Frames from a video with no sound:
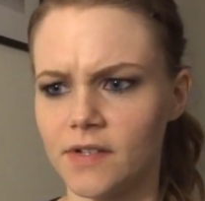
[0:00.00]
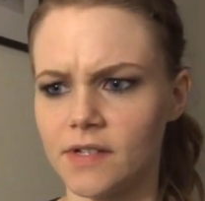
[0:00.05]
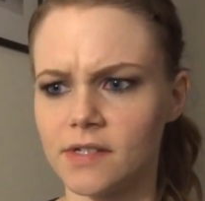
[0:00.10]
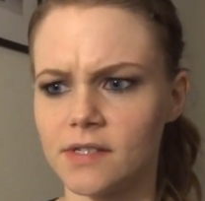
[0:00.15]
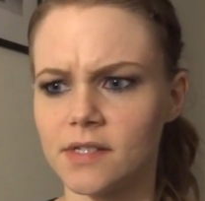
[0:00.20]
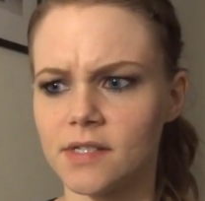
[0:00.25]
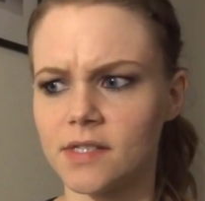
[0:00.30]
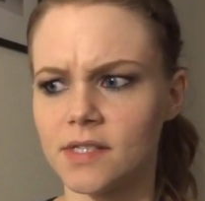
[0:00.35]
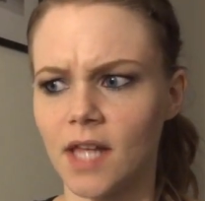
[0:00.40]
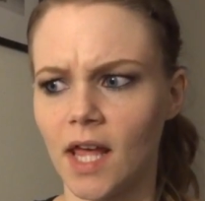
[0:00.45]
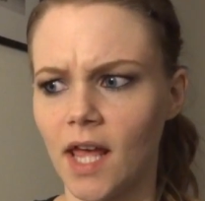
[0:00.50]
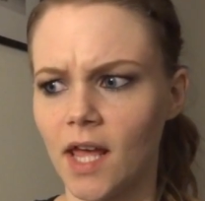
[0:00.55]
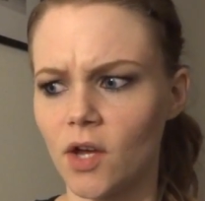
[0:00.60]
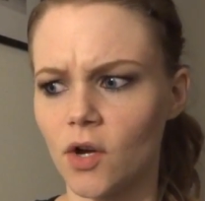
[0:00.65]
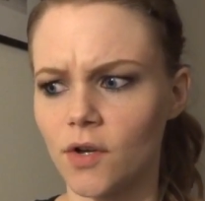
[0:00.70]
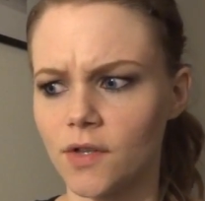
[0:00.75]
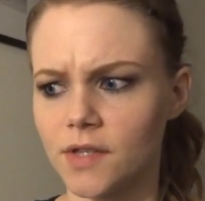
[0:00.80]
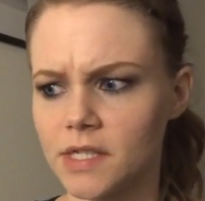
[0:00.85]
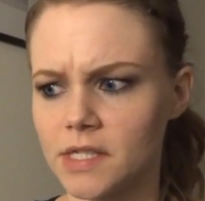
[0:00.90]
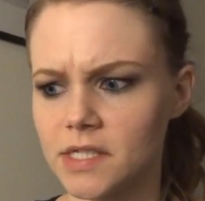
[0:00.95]
and
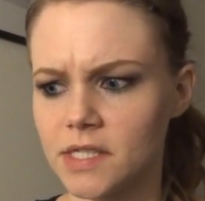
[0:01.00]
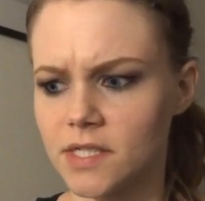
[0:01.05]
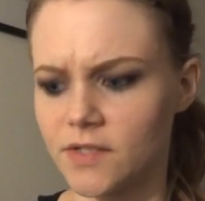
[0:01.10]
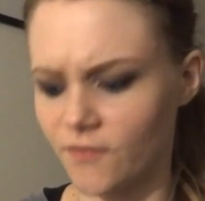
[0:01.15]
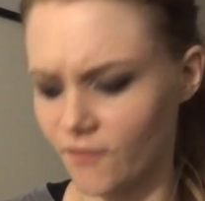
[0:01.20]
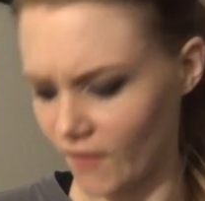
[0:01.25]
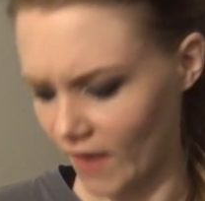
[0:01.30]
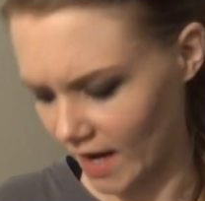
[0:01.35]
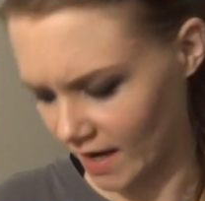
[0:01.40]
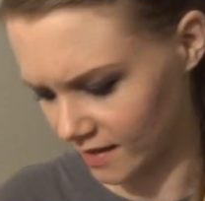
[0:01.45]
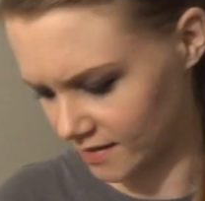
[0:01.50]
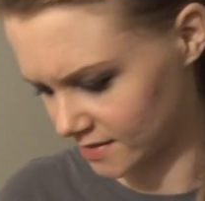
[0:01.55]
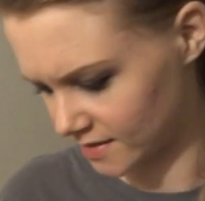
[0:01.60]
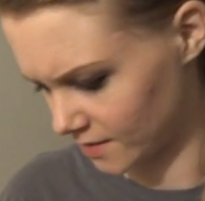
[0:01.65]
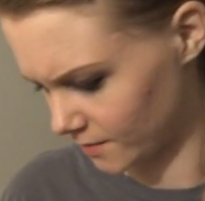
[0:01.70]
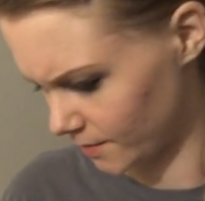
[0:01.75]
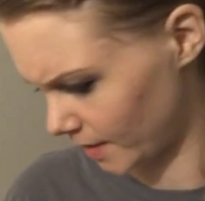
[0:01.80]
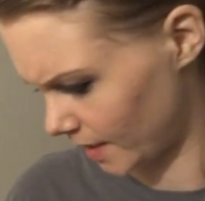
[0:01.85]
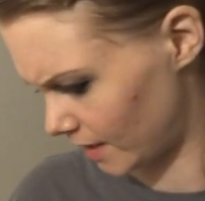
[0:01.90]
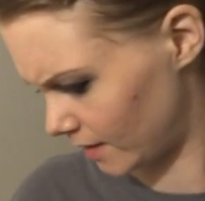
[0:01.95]
saying all these
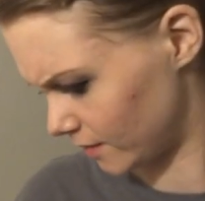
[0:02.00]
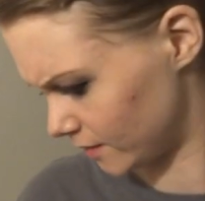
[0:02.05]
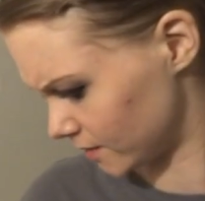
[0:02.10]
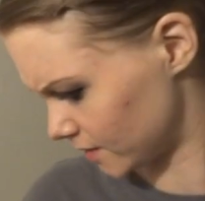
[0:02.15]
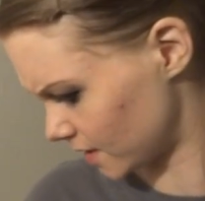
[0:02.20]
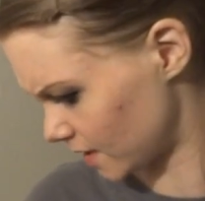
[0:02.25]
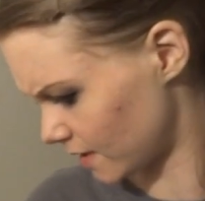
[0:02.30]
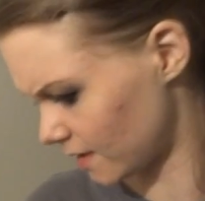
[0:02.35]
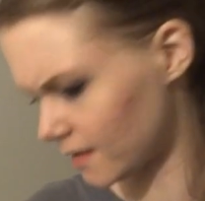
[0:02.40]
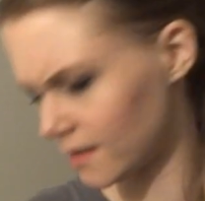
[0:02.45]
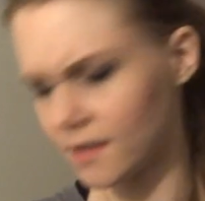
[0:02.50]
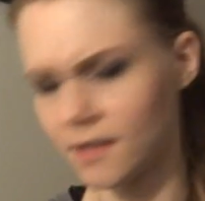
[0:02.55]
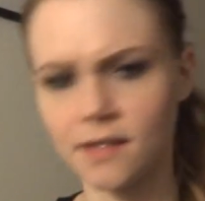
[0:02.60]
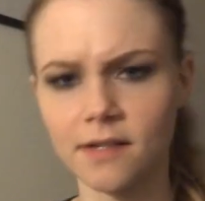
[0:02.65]
facts about